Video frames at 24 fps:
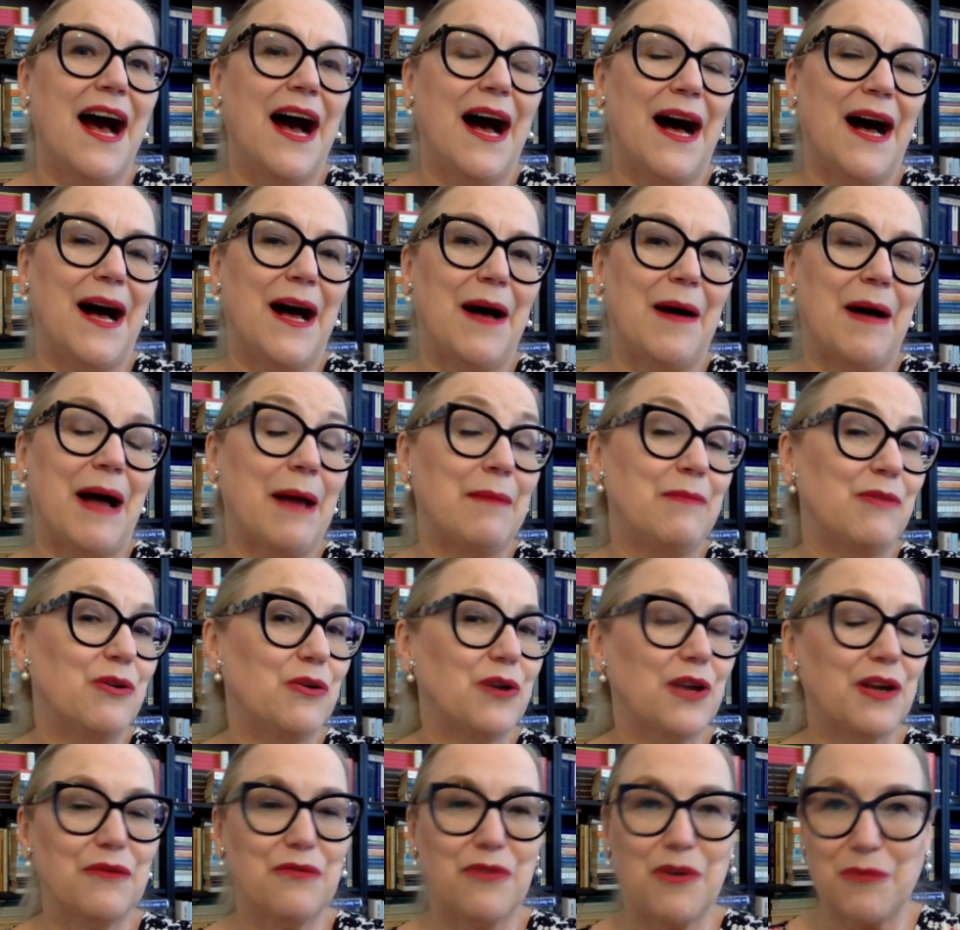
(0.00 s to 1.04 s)
I'm
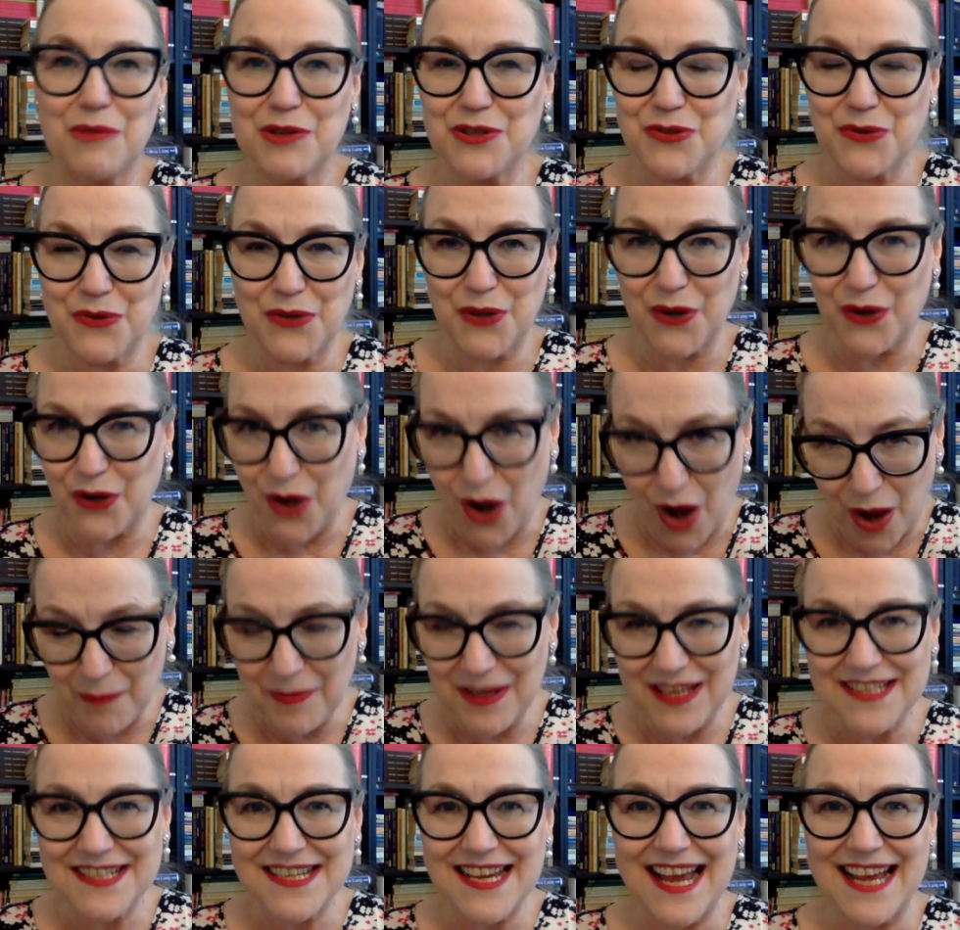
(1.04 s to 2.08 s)
looking forward to your
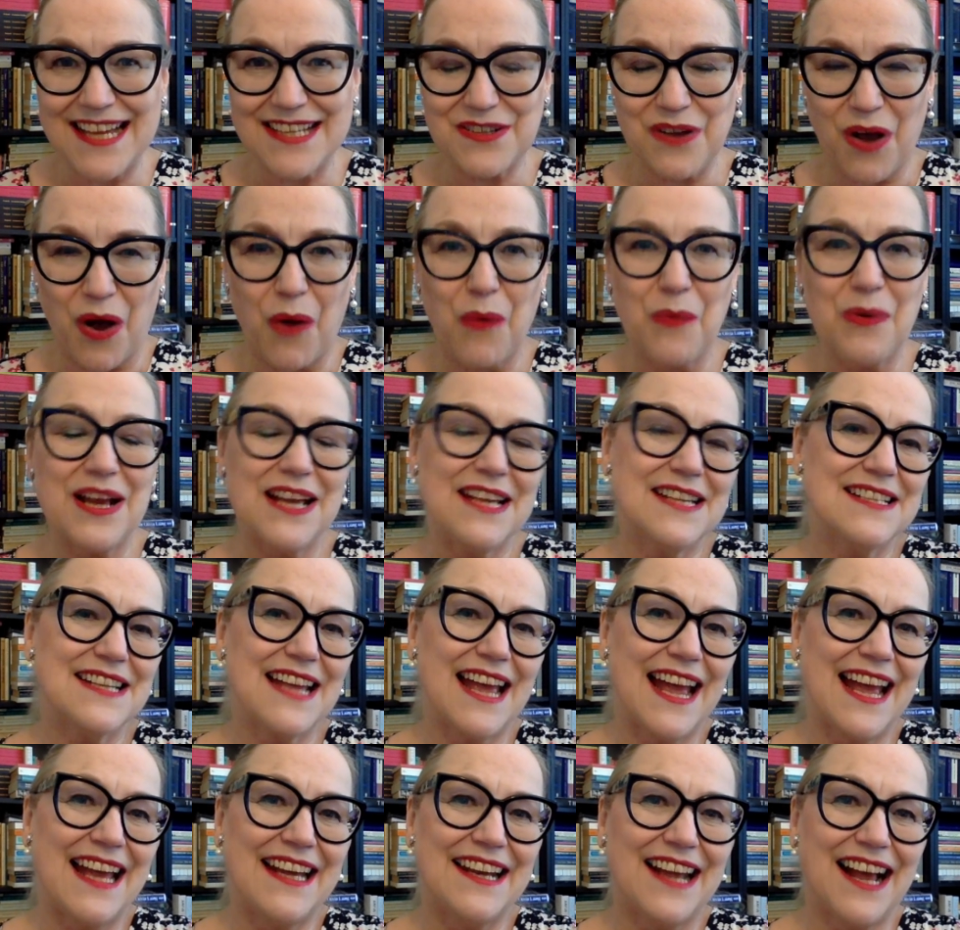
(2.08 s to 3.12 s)
comments as always,
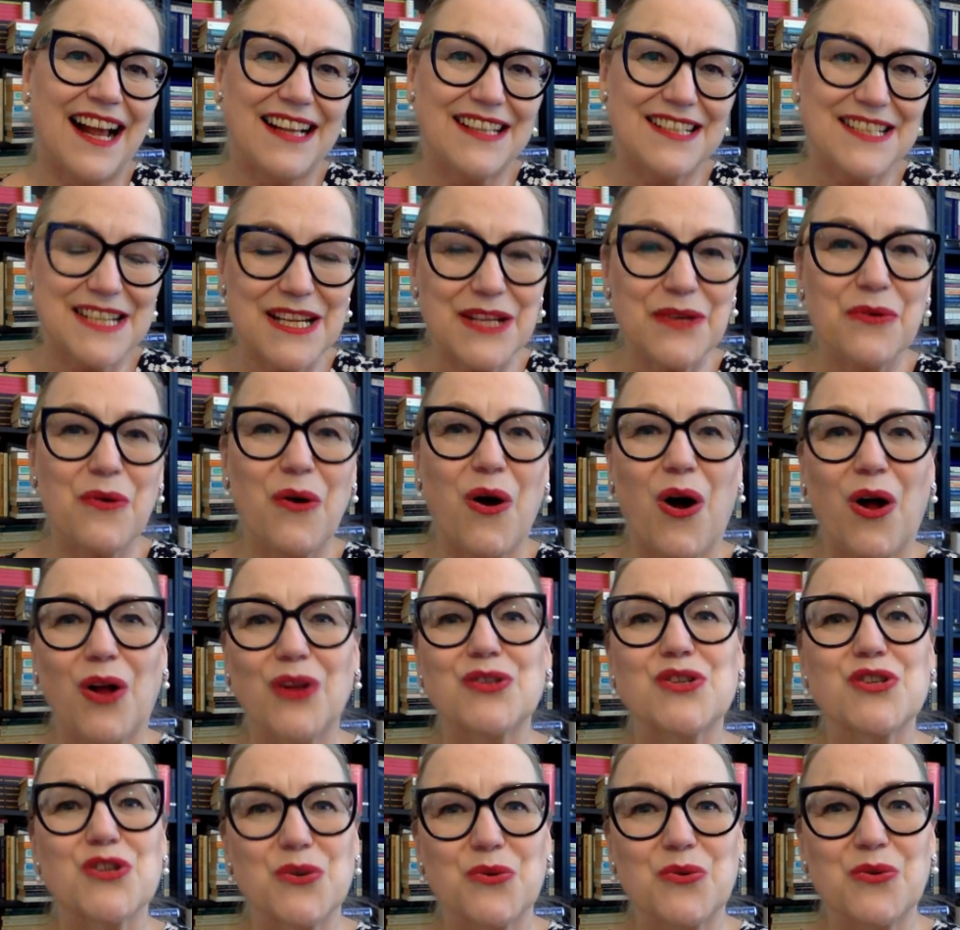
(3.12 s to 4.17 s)
and I'll see you all
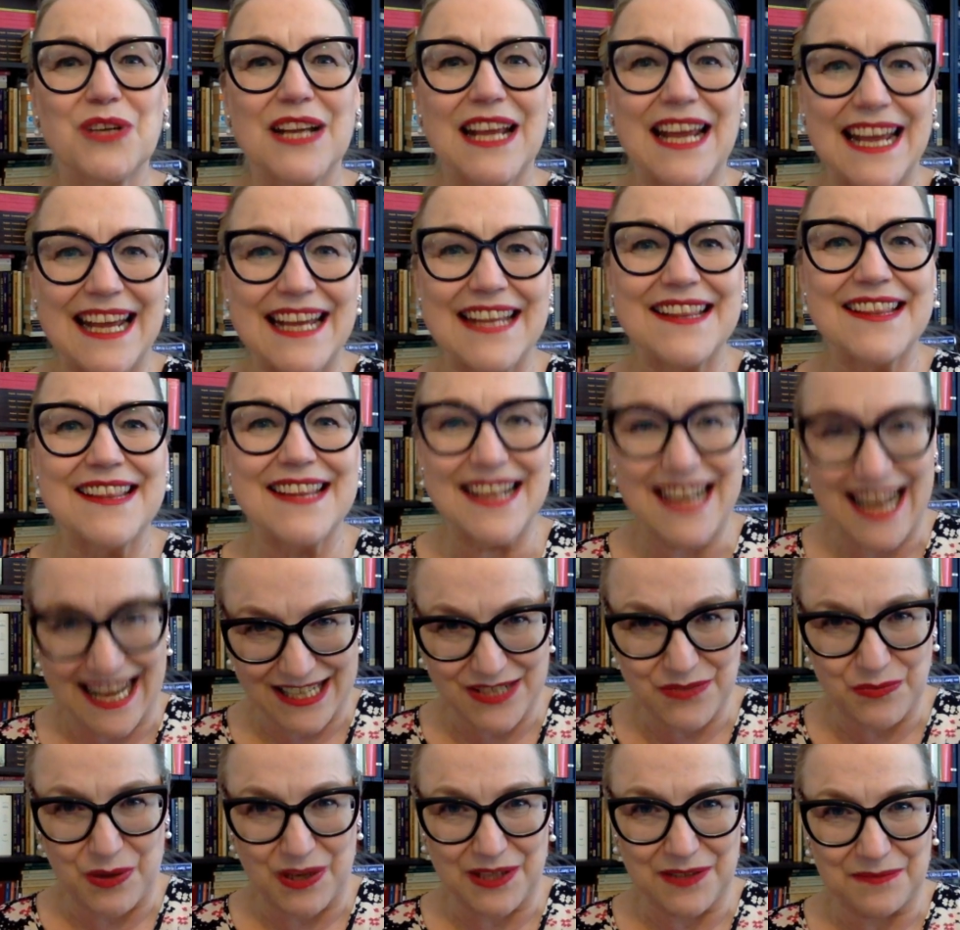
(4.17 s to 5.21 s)
soon in the
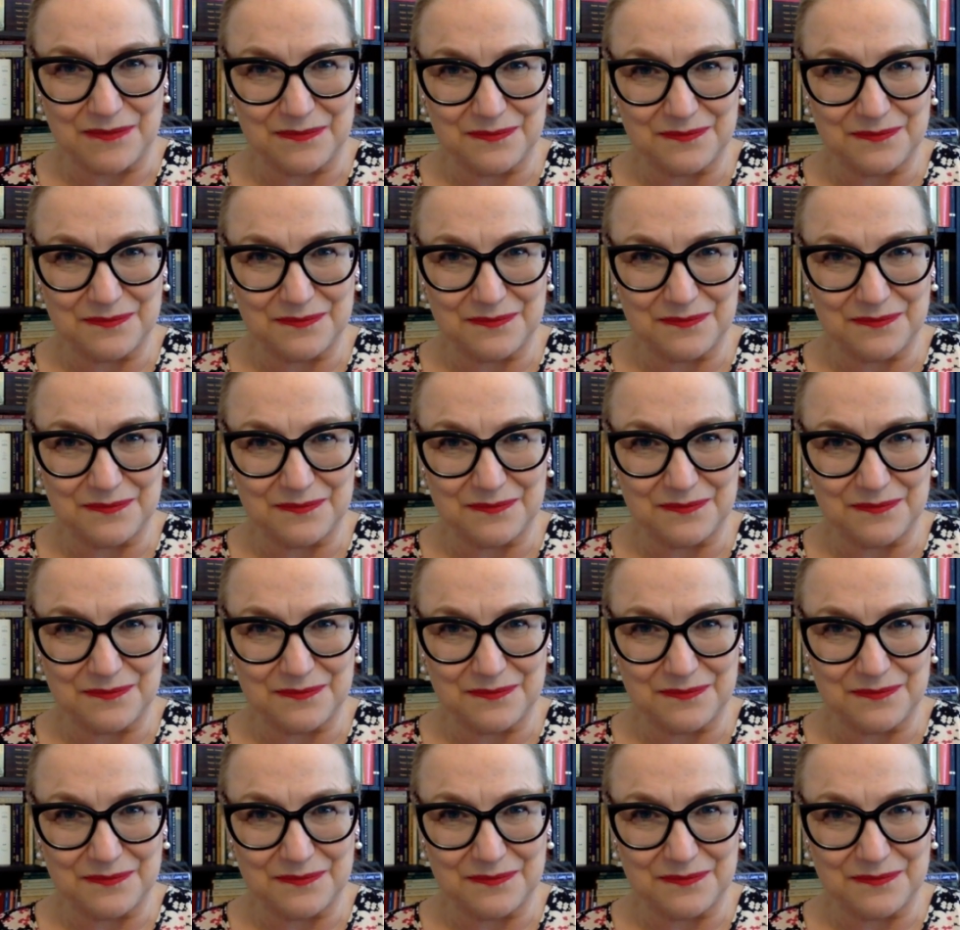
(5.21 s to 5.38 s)
next one.